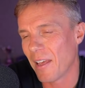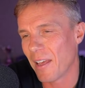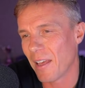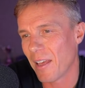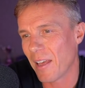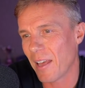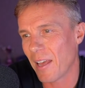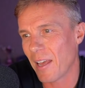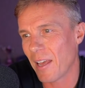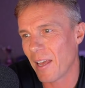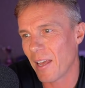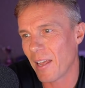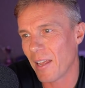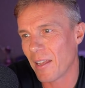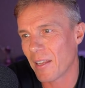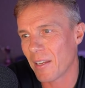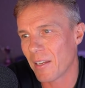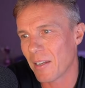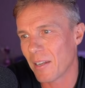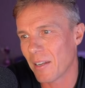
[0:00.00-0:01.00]

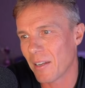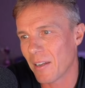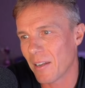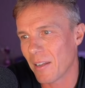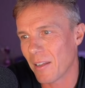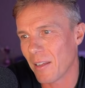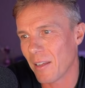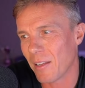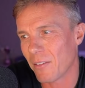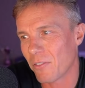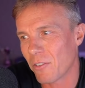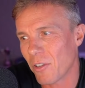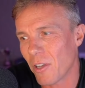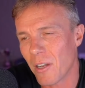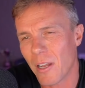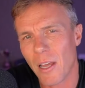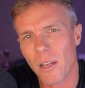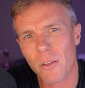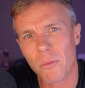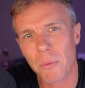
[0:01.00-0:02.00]
And it
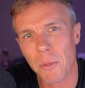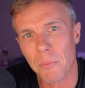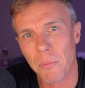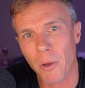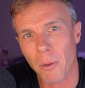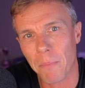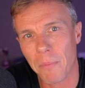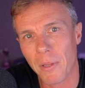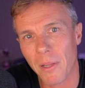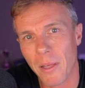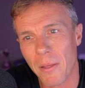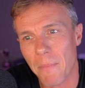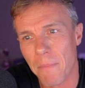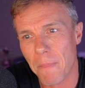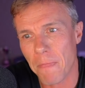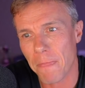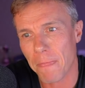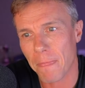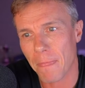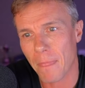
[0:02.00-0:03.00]
turned out to be popular.
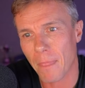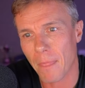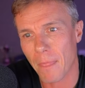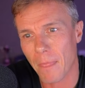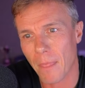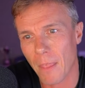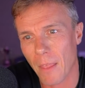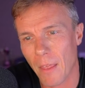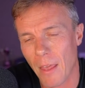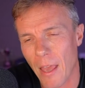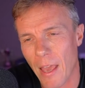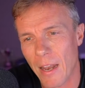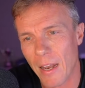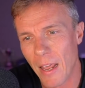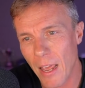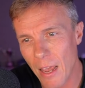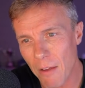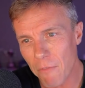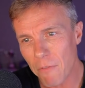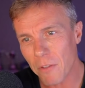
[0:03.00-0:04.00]
And
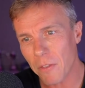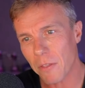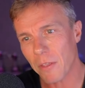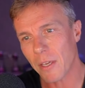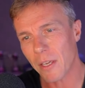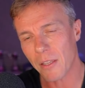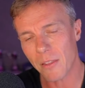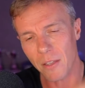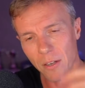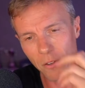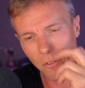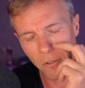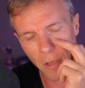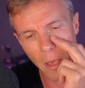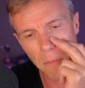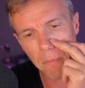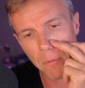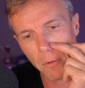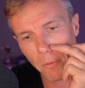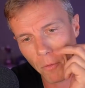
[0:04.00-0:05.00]
everything that has
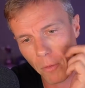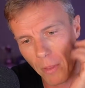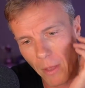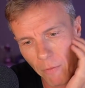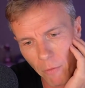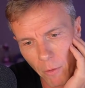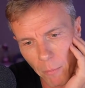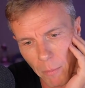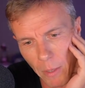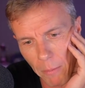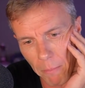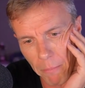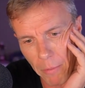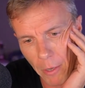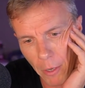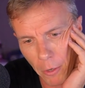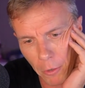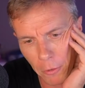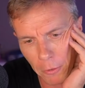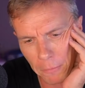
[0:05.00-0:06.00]
happened with Have I Been
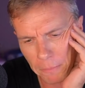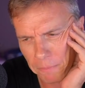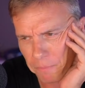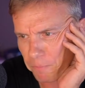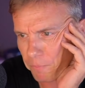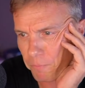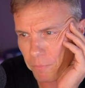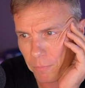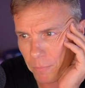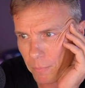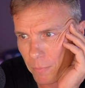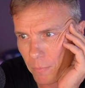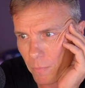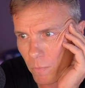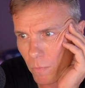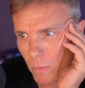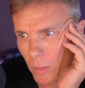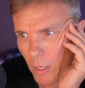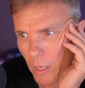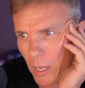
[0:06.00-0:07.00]
Pwned
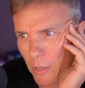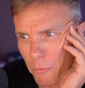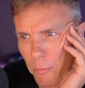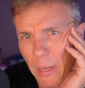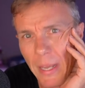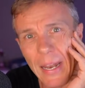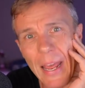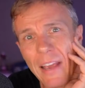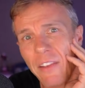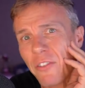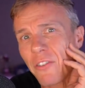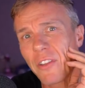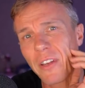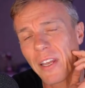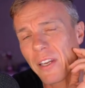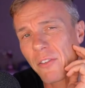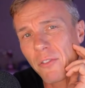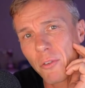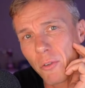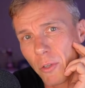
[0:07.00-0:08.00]
has been
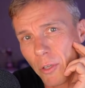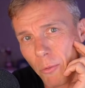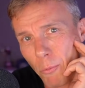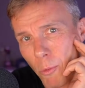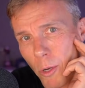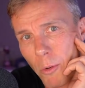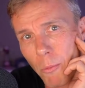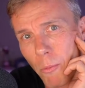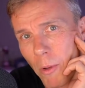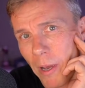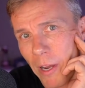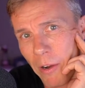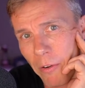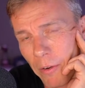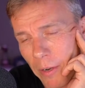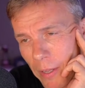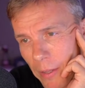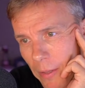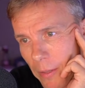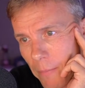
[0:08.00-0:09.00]
accidental in one way or
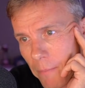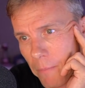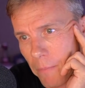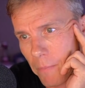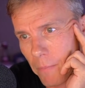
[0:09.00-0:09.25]
another.